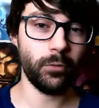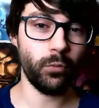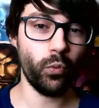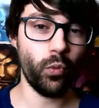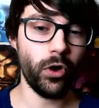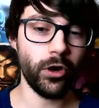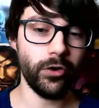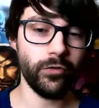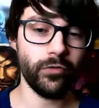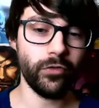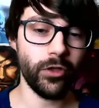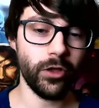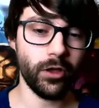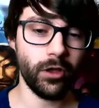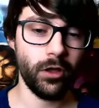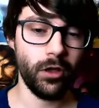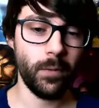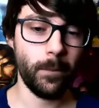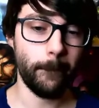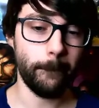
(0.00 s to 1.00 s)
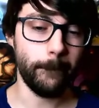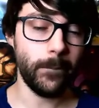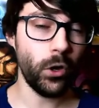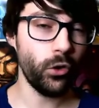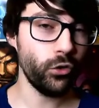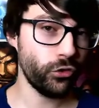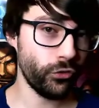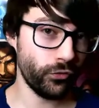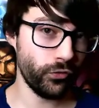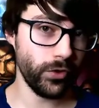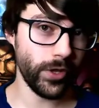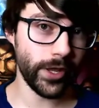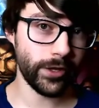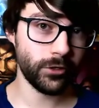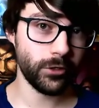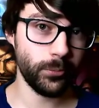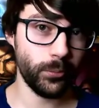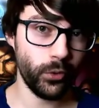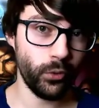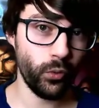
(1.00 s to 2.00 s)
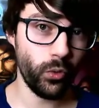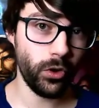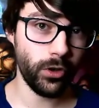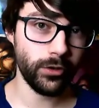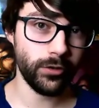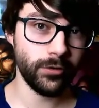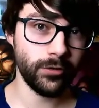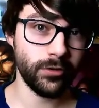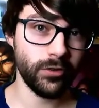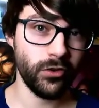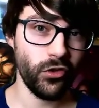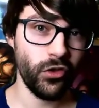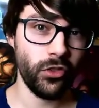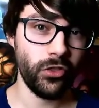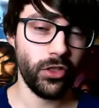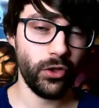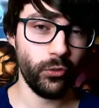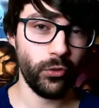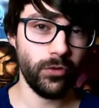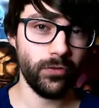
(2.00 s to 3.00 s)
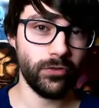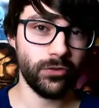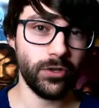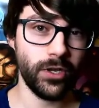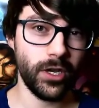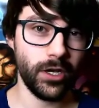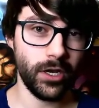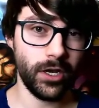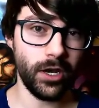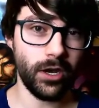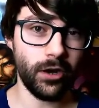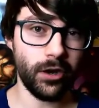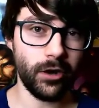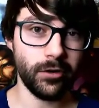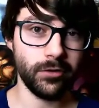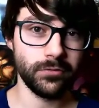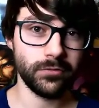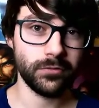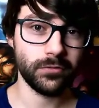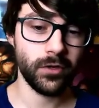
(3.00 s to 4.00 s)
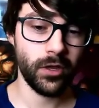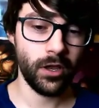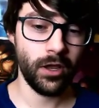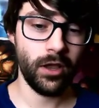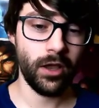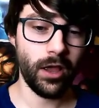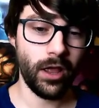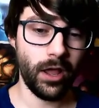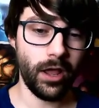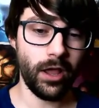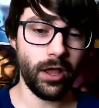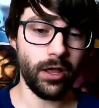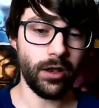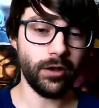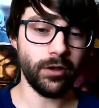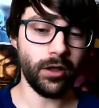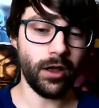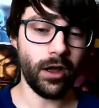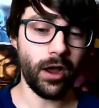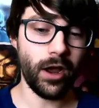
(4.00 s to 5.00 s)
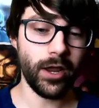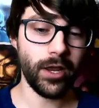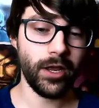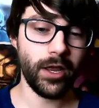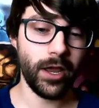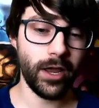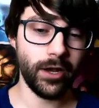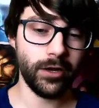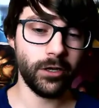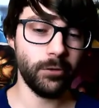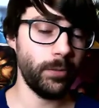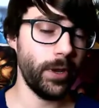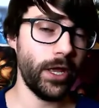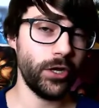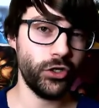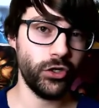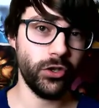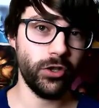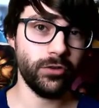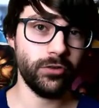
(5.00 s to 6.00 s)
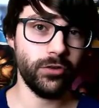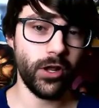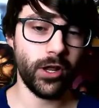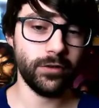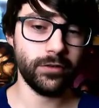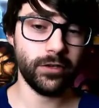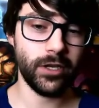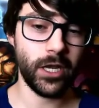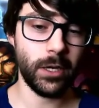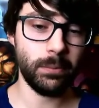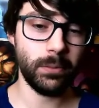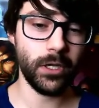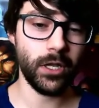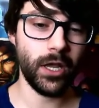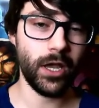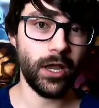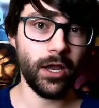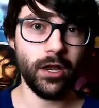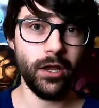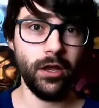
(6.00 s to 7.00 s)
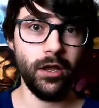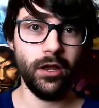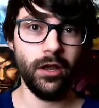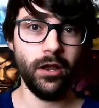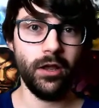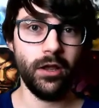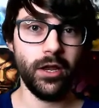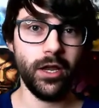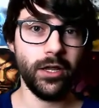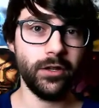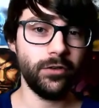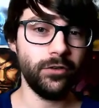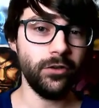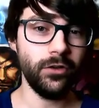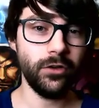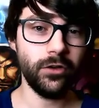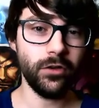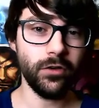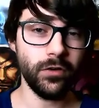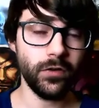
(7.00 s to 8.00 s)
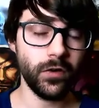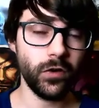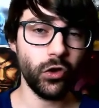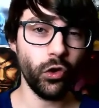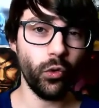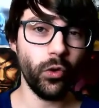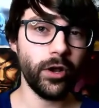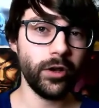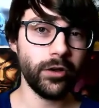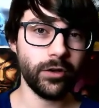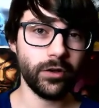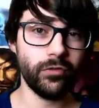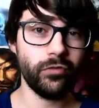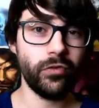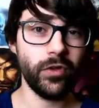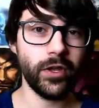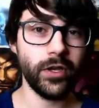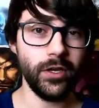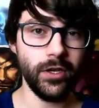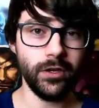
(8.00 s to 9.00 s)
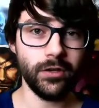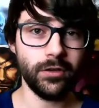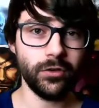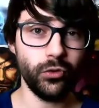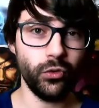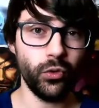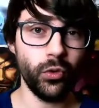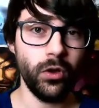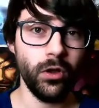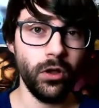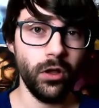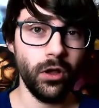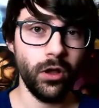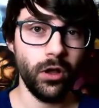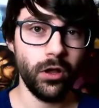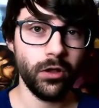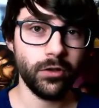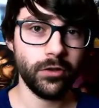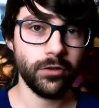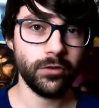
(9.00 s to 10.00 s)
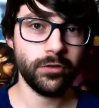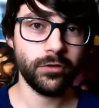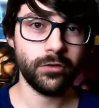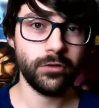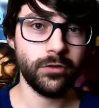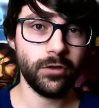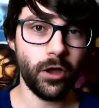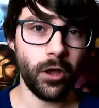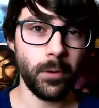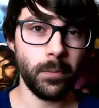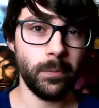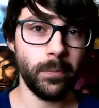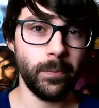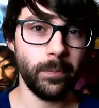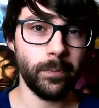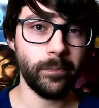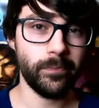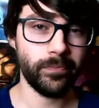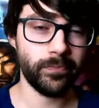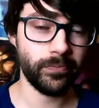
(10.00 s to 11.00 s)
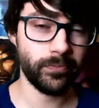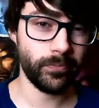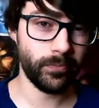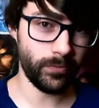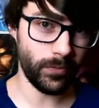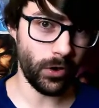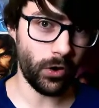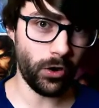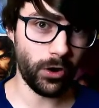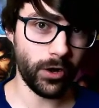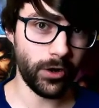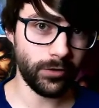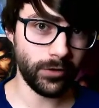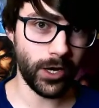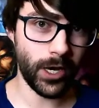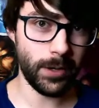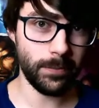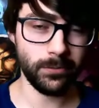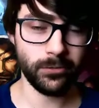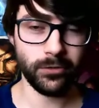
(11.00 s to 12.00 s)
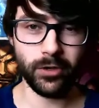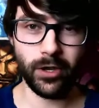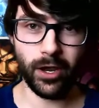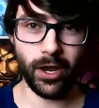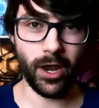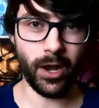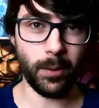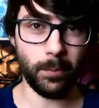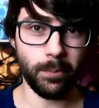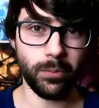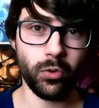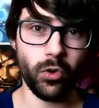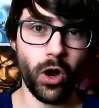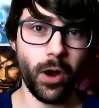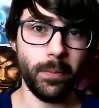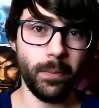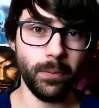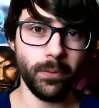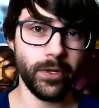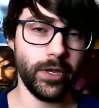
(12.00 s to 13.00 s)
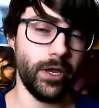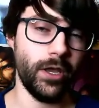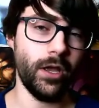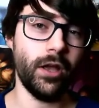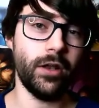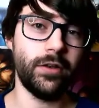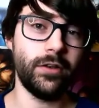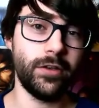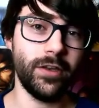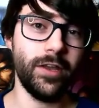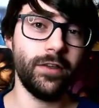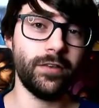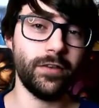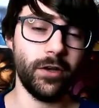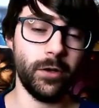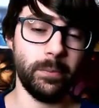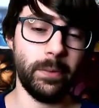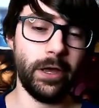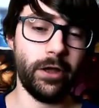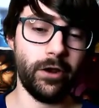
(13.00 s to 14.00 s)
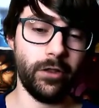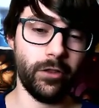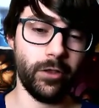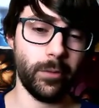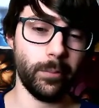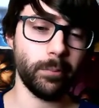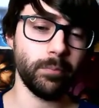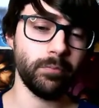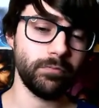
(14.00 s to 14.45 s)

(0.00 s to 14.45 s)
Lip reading: one of the most flexible ones that we've seen here, and I can't imagine this not seeing play. It's going to fit into some archetypes, and probably a decent amount of them.